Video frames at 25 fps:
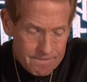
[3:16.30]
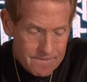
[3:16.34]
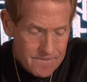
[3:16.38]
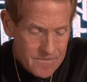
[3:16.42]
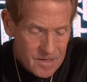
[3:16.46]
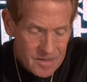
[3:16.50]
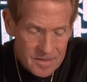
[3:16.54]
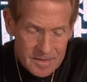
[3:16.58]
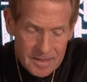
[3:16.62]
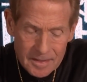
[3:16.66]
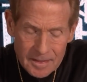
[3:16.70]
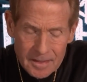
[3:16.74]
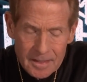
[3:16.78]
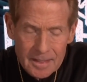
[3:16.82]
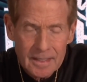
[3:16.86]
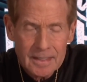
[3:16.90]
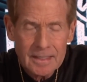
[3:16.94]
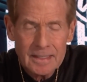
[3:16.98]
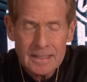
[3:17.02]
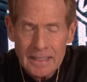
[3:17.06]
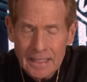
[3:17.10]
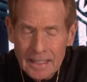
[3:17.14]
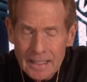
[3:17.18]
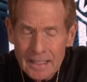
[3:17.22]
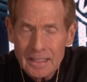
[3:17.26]
I've seen it
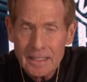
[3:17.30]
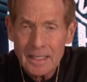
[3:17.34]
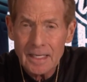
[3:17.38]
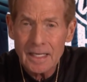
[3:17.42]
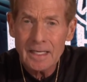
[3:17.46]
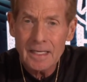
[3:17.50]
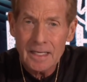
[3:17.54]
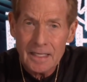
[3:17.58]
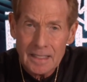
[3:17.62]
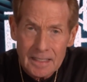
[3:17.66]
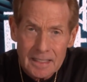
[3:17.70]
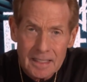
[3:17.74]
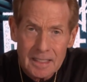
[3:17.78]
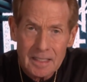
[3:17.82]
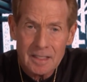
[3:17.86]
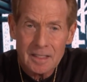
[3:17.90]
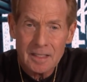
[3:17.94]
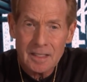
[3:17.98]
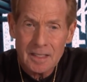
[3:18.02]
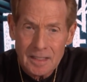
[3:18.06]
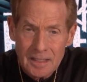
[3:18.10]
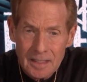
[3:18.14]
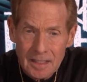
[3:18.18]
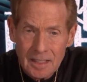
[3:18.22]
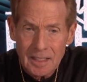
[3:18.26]
again and again
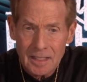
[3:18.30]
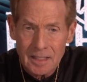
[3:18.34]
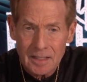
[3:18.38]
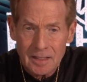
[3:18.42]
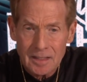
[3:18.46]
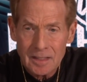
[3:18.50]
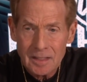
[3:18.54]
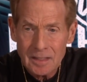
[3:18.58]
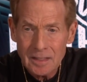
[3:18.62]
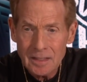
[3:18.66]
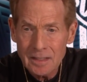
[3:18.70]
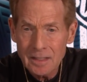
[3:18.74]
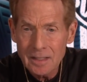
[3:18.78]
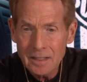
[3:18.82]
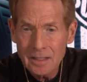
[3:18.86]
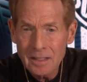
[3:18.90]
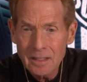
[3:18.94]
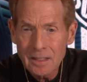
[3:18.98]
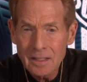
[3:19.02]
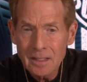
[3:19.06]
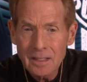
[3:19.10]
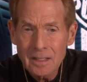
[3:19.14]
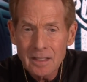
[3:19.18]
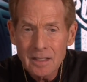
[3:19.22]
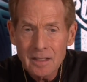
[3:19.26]
and again.
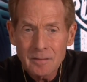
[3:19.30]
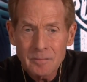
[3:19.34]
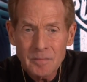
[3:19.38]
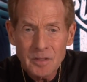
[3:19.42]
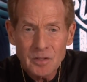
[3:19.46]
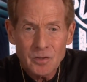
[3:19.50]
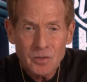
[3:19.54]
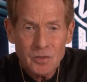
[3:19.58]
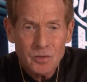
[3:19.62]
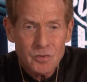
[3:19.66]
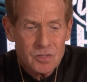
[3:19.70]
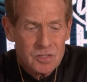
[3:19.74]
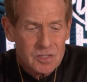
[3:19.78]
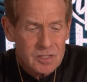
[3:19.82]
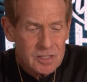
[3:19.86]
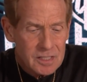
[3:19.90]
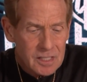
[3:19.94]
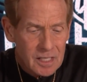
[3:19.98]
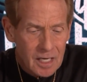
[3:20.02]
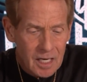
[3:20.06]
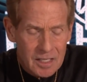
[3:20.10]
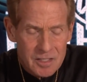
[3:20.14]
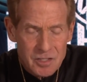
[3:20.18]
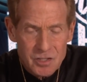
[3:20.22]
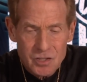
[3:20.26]
I mean, you see
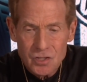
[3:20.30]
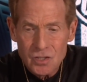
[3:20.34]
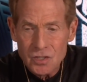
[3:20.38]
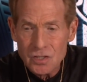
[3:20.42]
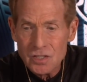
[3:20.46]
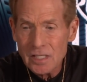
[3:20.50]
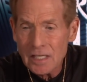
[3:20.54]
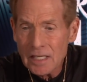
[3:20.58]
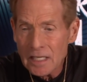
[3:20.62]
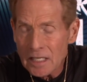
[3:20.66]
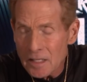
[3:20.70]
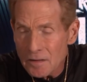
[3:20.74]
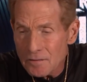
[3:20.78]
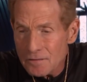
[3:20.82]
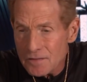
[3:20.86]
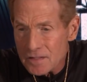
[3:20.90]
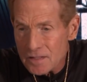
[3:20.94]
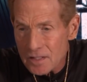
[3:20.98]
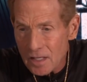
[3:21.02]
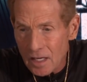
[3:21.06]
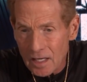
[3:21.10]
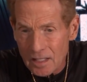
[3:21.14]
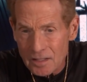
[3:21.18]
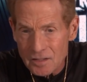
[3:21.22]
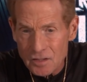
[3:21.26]
guys just heave
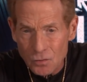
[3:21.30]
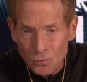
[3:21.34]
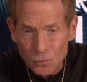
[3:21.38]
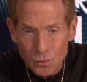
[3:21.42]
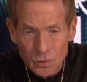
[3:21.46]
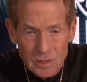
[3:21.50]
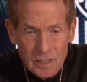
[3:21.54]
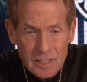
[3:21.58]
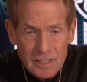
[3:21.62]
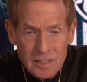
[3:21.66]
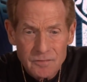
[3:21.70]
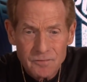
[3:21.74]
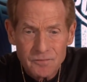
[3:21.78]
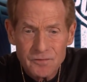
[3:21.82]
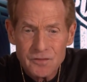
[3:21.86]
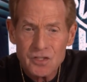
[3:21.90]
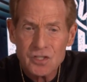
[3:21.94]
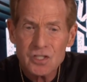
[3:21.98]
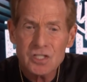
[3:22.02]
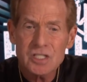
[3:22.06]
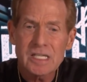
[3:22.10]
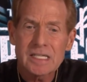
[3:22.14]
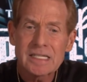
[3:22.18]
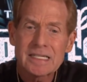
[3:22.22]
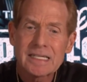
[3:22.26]
sighs of relief
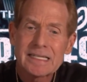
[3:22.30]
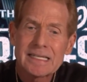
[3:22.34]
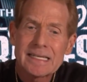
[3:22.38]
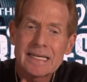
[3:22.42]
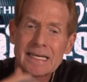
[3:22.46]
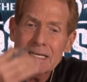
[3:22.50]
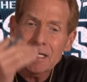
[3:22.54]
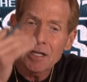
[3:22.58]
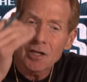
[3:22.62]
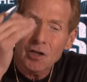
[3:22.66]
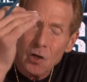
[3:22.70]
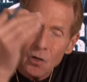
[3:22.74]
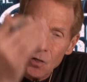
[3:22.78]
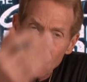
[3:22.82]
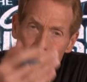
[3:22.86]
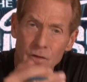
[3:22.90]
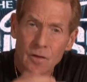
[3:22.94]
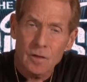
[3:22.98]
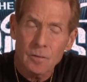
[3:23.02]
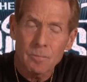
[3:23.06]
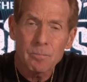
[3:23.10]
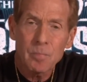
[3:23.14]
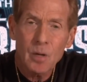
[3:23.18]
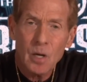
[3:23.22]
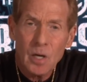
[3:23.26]
just to get it on
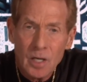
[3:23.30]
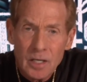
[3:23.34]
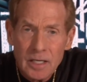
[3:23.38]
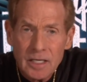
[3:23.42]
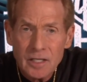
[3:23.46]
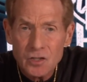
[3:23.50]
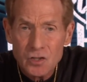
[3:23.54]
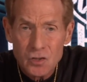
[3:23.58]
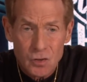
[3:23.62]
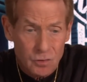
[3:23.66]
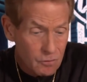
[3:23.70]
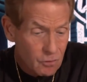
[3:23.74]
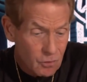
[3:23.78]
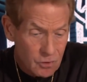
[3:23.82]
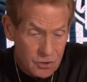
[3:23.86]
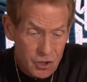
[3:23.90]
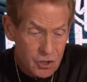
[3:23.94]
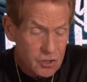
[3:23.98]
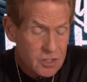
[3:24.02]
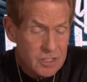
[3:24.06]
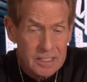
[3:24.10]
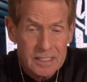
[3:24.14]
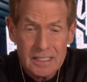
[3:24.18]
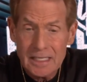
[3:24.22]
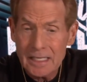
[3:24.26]
the putting surface, or
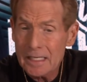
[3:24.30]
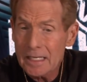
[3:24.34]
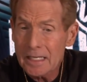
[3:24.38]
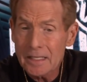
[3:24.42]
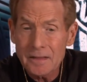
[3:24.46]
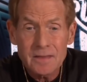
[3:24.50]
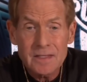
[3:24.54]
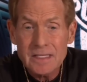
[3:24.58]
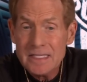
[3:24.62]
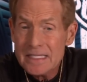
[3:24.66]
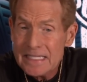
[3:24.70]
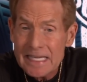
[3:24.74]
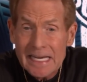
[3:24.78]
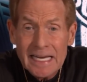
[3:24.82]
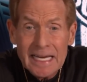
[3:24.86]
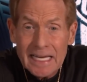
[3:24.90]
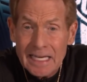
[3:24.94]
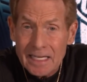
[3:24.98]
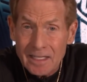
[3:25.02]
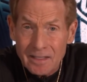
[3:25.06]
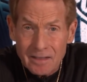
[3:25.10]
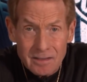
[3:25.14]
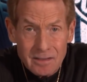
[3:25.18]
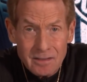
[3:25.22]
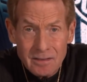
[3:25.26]
just to get it in the
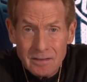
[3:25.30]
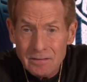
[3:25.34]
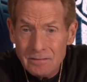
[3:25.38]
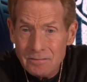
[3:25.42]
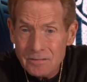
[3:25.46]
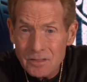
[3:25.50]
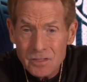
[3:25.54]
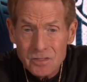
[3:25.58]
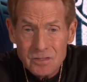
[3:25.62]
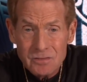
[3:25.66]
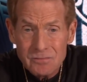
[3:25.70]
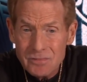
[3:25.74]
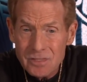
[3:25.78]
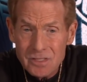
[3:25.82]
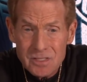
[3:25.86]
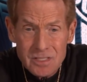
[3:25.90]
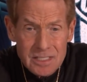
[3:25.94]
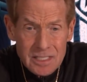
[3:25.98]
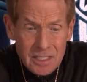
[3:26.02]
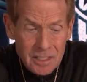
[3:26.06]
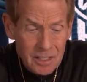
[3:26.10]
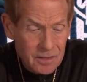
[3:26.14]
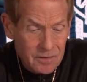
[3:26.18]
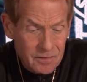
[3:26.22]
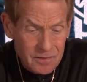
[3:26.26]
sand. Just just
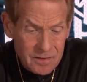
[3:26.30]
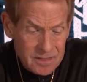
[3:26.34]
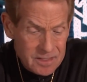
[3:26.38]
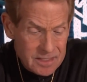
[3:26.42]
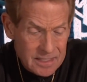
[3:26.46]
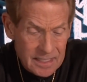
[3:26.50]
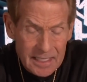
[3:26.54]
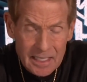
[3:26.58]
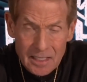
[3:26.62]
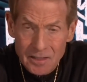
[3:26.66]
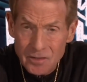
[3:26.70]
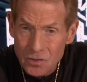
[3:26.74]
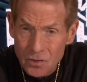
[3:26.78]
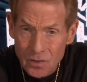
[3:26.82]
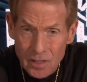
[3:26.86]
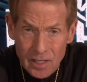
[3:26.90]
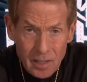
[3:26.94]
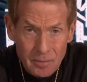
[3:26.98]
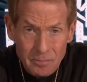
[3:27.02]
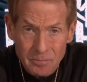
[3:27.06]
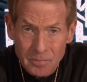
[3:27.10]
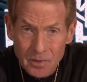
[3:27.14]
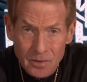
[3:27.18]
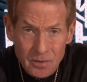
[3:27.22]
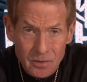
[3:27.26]
hit it in the sand trap,
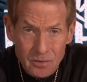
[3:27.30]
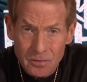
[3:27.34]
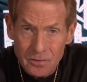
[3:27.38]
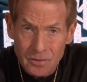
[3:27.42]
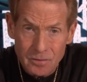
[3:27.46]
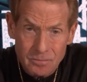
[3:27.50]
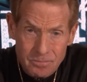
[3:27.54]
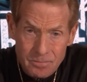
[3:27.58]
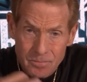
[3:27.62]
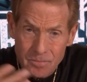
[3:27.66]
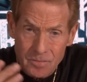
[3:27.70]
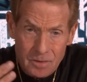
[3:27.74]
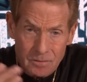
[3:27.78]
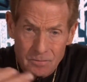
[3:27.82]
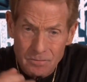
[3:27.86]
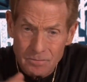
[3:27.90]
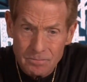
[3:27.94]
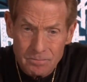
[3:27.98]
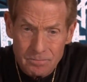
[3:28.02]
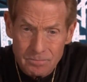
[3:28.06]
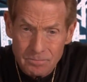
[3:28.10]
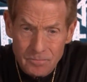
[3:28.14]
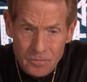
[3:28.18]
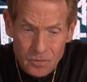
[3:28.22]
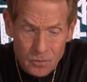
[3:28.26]
you know, in the, the
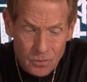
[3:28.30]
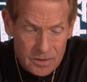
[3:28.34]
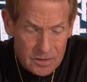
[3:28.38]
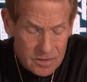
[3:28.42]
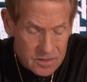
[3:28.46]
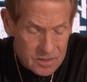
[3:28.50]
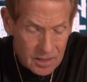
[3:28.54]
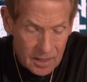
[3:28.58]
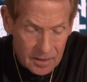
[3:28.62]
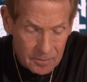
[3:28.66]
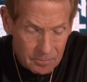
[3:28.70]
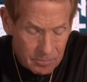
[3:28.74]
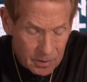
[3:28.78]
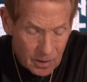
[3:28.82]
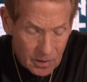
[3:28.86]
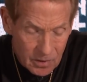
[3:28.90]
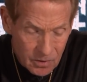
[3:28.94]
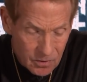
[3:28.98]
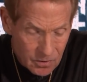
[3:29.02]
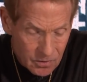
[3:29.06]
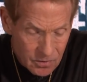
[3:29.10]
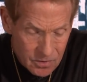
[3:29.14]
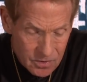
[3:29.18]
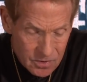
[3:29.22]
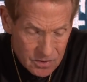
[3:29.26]
greenside
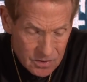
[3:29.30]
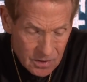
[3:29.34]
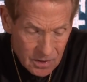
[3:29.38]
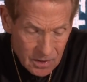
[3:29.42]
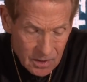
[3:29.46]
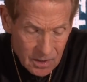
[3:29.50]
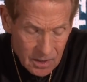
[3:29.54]
bunkers.